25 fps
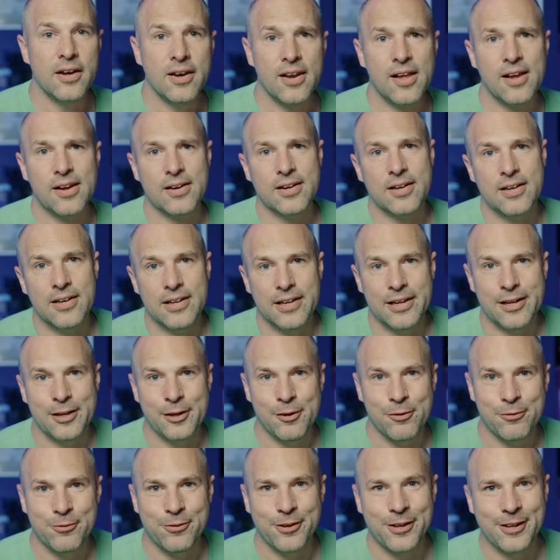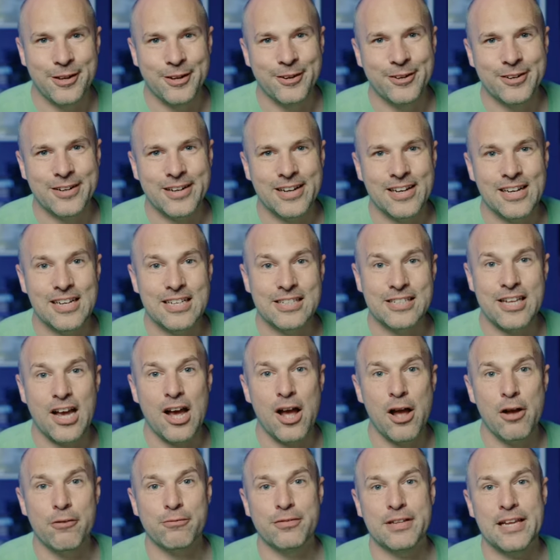Luckily for you guys,
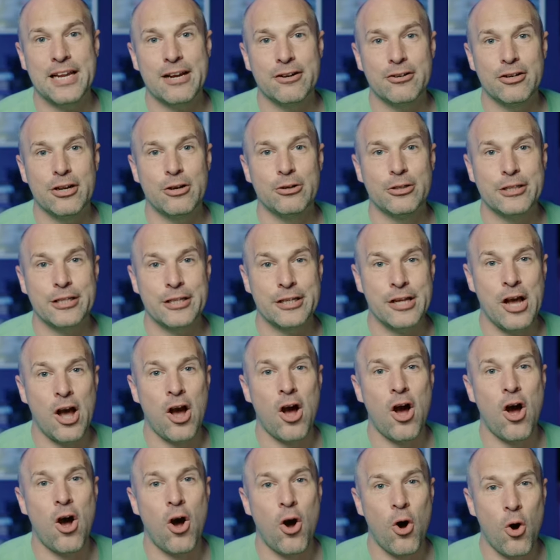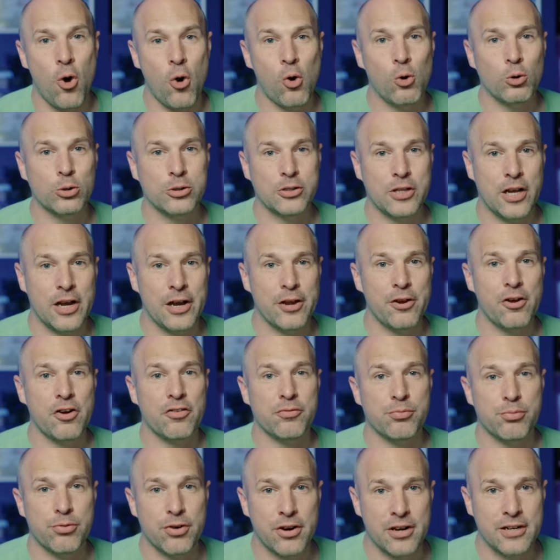I've downloaded a whole ton
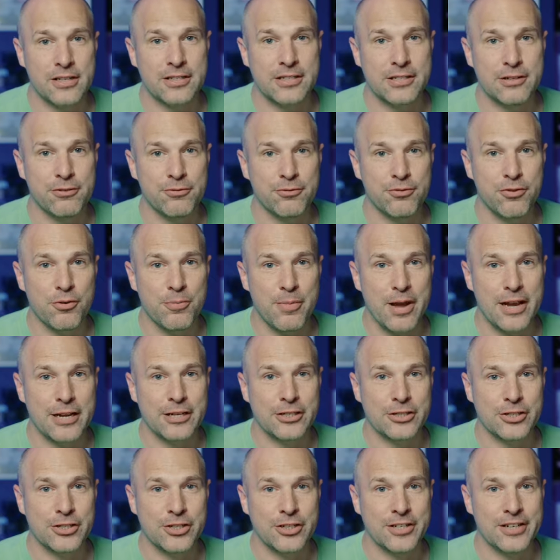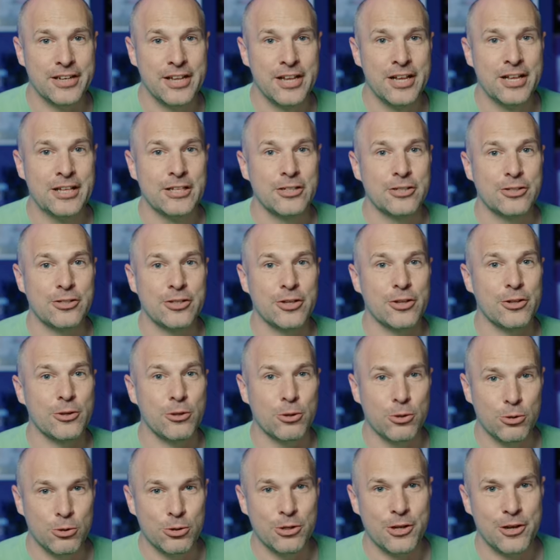of price information so that
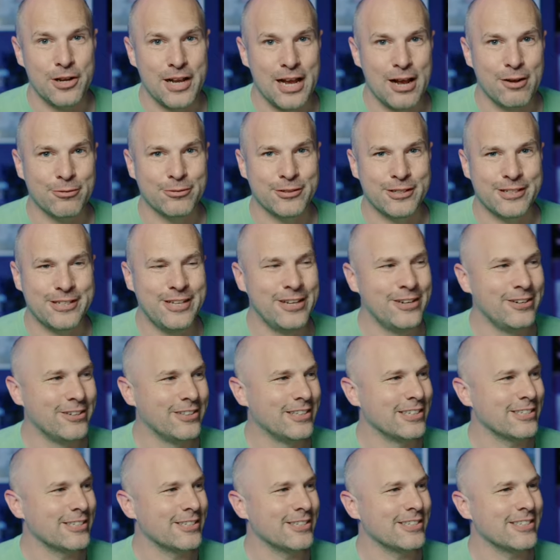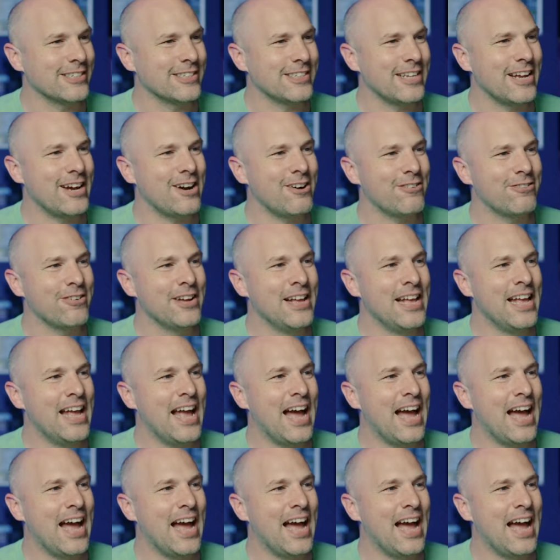you don't have to do this yourself.